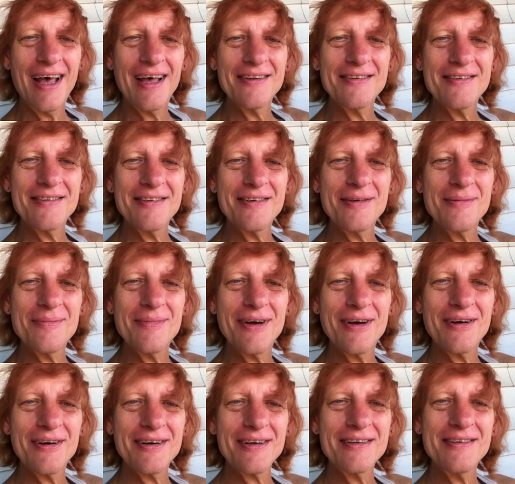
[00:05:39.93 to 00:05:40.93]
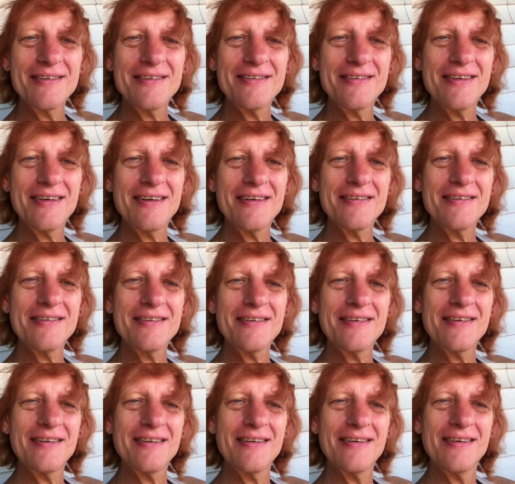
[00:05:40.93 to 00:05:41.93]
as an American
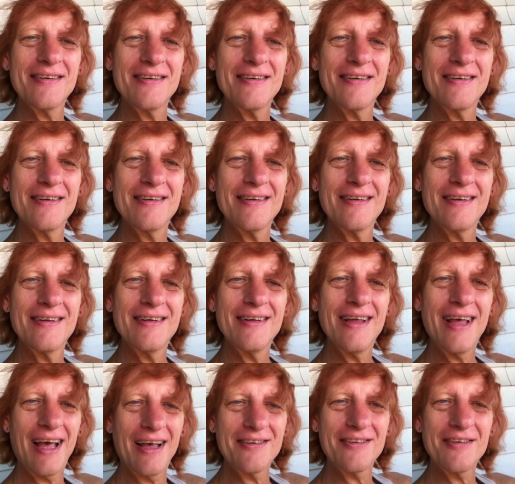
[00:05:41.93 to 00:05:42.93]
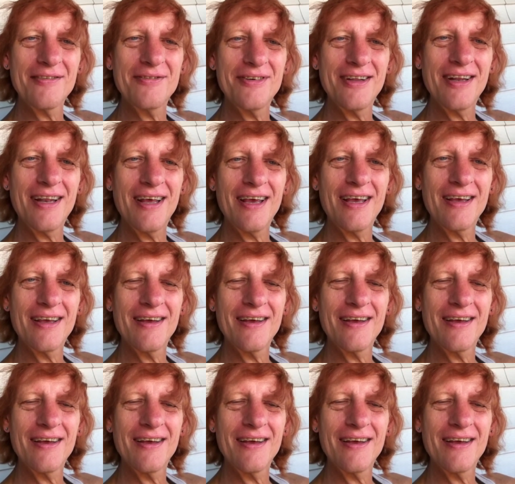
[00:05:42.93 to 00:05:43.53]
citizen as of today.